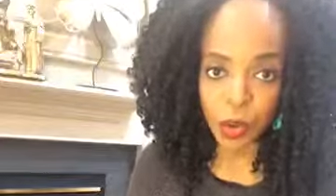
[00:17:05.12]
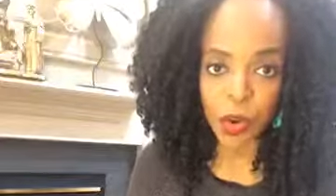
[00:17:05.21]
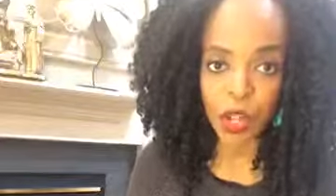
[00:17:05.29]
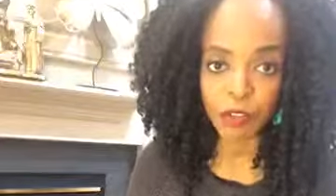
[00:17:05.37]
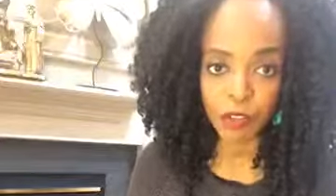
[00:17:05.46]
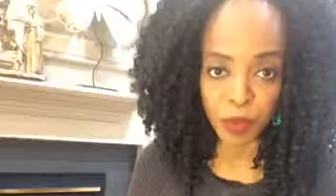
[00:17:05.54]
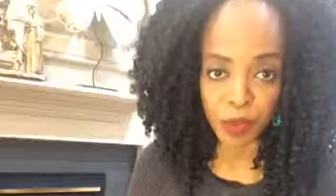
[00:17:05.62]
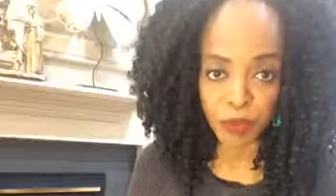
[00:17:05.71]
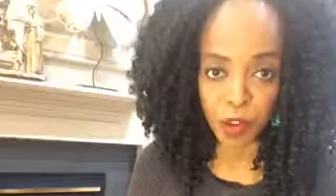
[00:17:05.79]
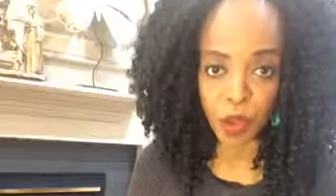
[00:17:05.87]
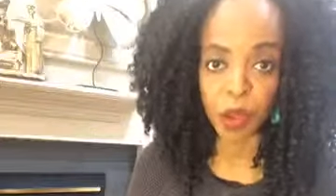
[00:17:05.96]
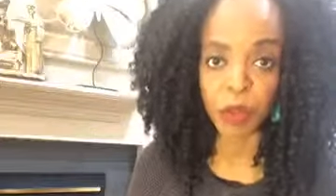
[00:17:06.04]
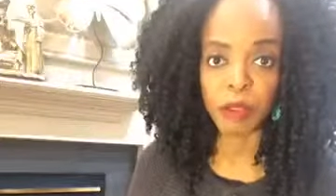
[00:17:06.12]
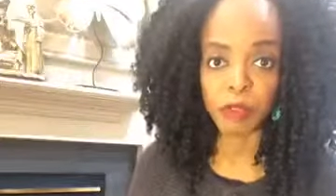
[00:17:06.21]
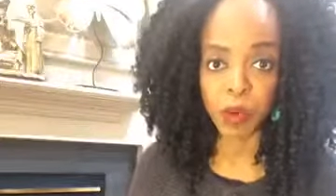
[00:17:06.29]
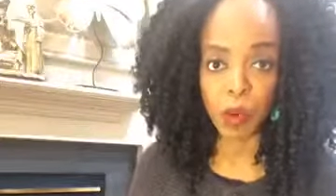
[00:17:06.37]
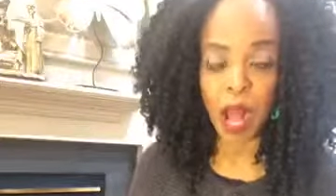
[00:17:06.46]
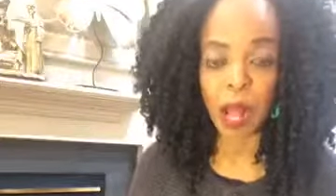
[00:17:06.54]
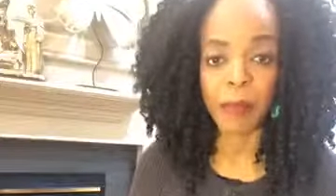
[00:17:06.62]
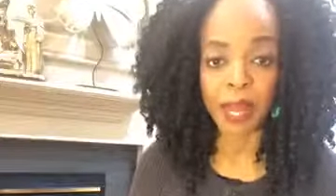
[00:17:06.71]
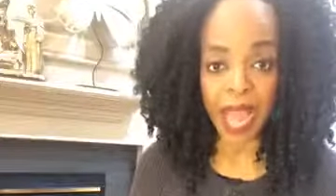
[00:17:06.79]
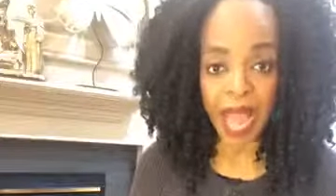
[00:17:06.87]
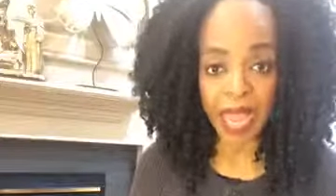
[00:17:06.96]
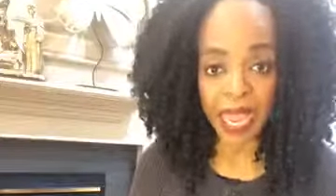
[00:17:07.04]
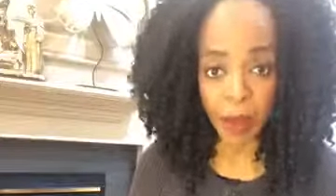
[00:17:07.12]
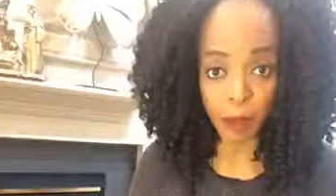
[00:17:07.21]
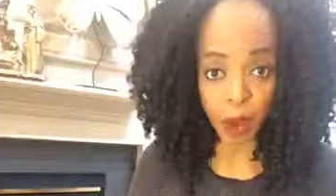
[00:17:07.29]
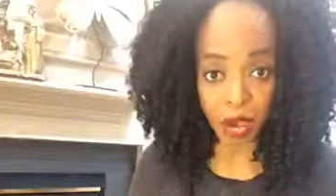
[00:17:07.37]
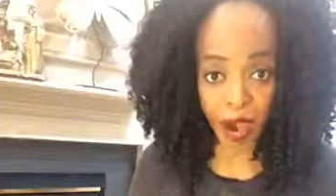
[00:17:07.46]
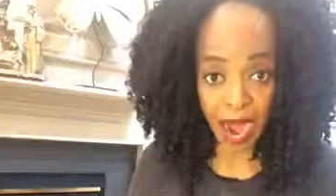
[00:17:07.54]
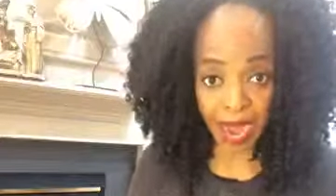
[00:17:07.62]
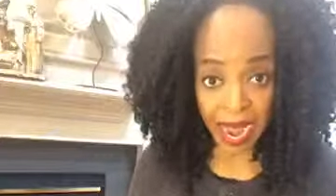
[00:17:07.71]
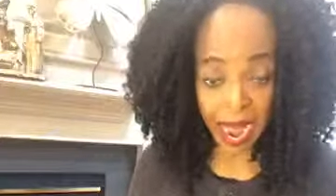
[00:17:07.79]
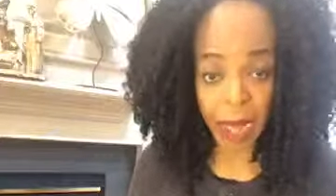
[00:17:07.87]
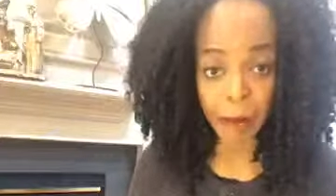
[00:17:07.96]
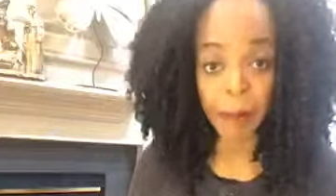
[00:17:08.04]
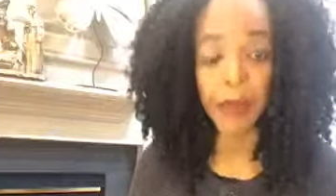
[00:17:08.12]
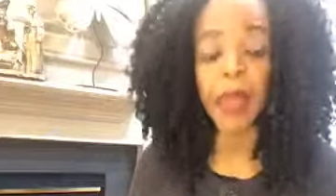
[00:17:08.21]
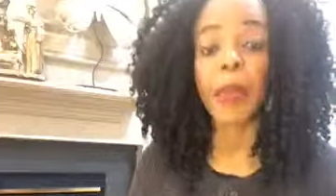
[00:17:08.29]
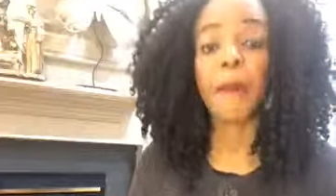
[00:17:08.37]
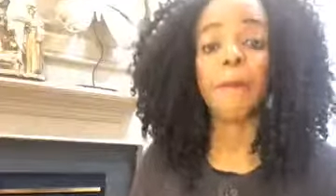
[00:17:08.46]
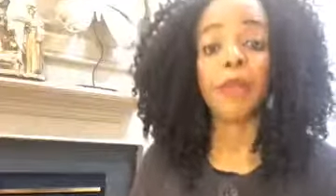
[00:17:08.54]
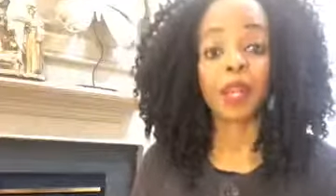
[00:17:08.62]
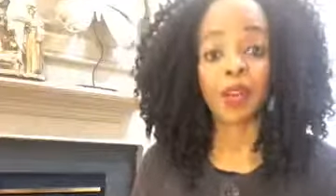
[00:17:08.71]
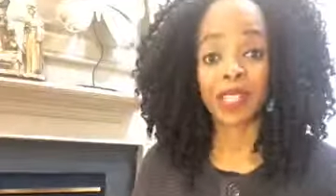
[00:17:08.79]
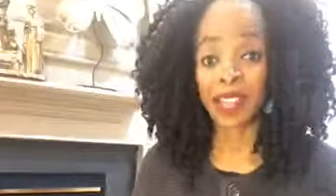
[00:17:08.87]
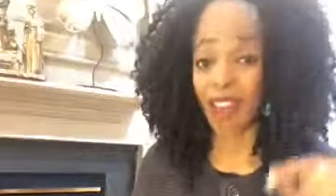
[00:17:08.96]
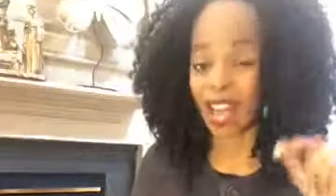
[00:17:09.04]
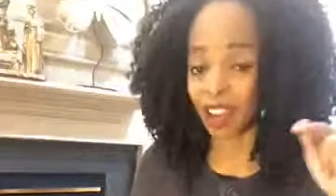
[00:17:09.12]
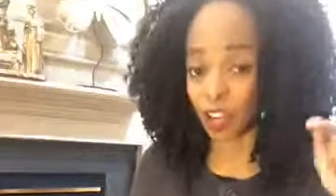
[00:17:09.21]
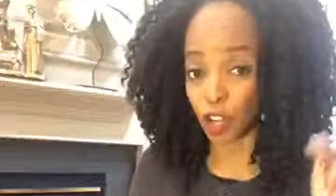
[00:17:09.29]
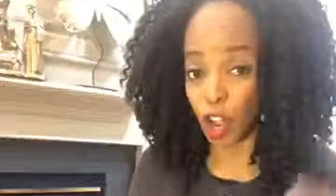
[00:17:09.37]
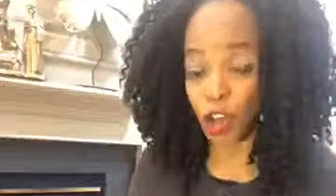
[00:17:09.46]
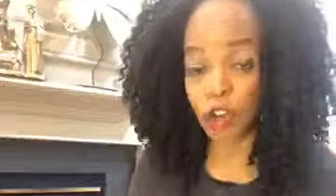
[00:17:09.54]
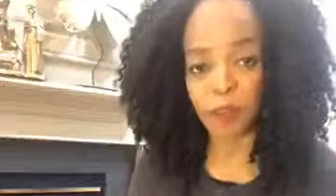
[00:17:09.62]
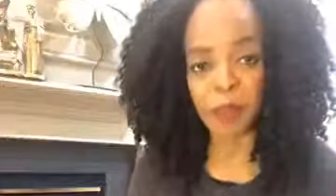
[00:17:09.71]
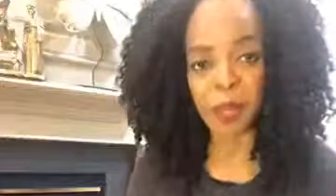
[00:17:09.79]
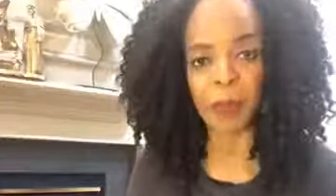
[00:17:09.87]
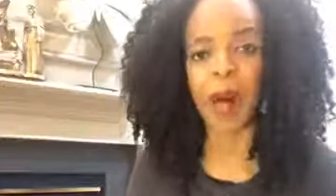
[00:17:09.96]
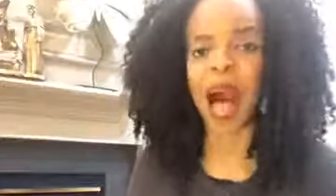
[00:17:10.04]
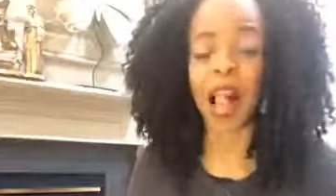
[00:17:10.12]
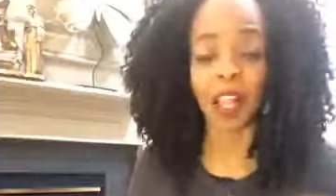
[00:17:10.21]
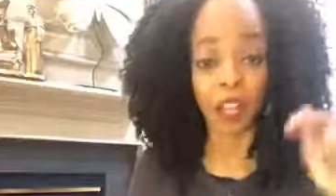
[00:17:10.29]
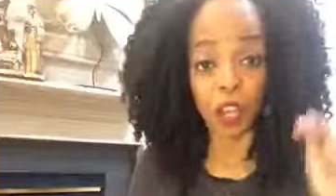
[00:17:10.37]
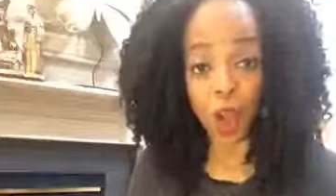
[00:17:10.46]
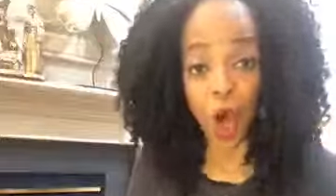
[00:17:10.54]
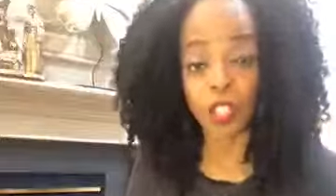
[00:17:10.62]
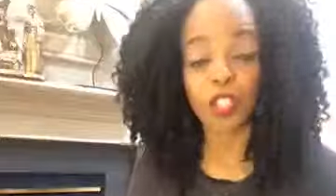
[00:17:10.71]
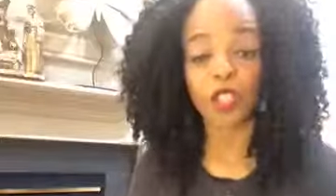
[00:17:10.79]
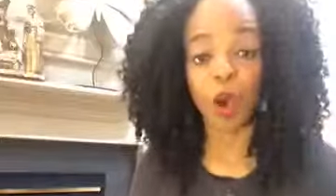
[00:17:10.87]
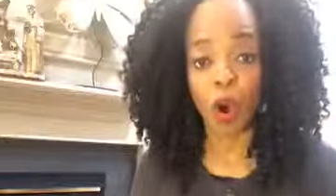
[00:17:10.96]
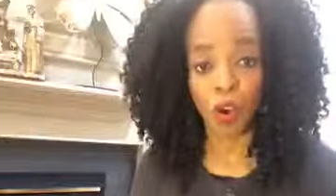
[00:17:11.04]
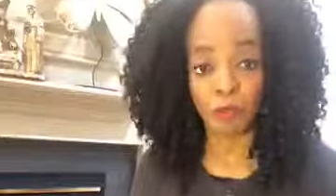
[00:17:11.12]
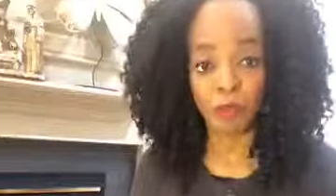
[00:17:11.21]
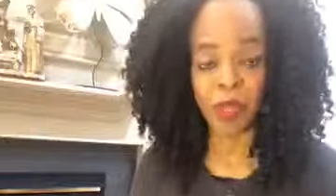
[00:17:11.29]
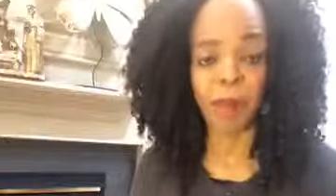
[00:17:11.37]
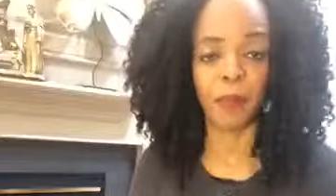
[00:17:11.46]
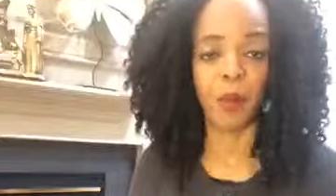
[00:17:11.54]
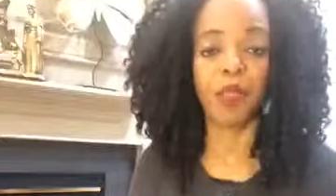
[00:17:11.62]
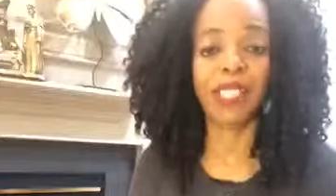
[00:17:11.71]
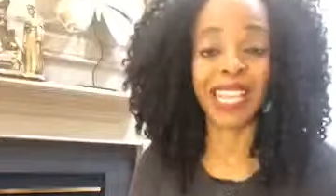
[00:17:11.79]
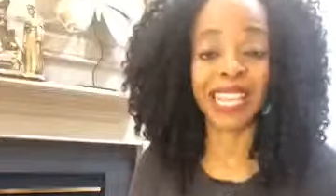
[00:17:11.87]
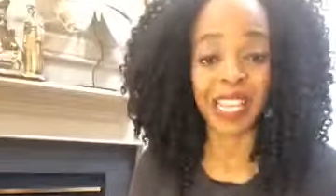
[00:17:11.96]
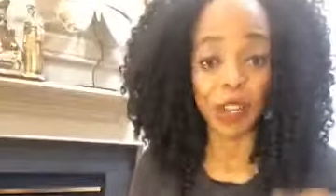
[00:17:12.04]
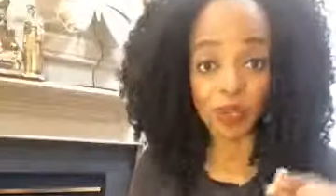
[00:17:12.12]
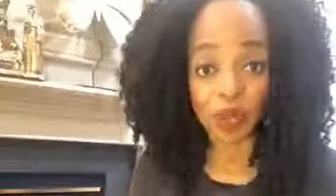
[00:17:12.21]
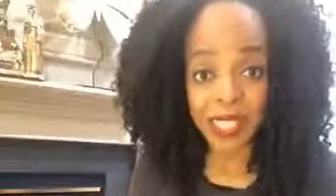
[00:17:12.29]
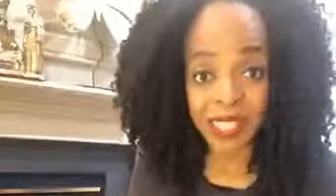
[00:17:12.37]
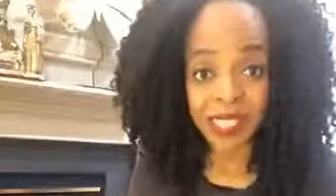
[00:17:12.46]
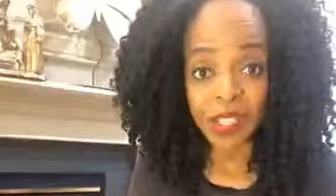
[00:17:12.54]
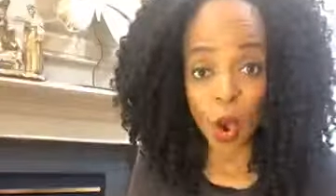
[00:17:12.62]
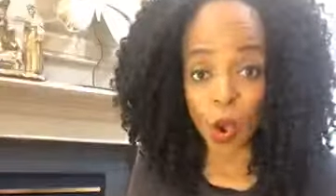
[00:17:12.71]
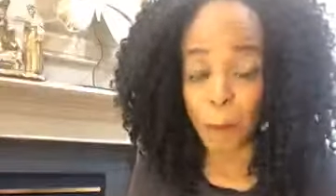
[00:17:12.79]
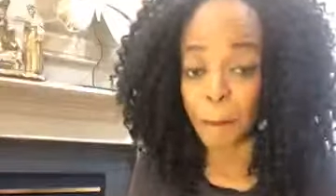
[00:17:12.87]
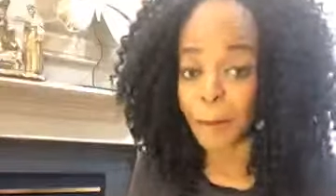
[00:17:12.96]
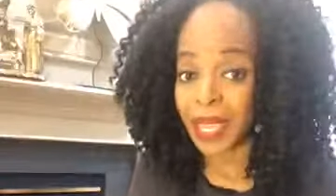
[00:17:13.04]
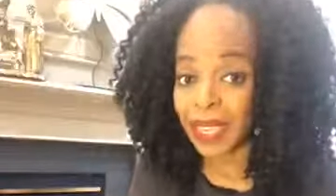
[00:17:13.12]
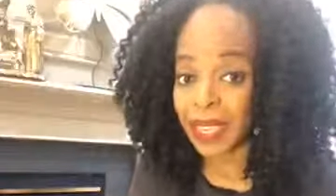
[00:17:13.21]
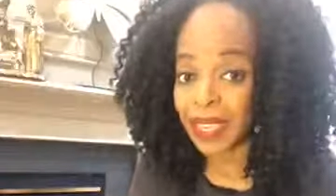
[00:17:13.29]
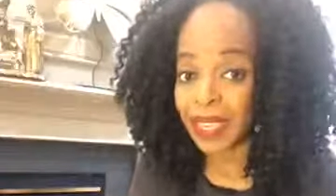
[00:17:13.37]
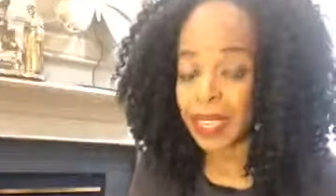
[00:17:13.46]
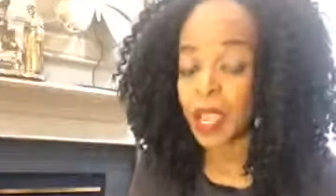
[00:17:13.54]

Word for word: know if you've been following me for a while, but I am where I am because I've had a lot of people, a lot of people taking risks on me,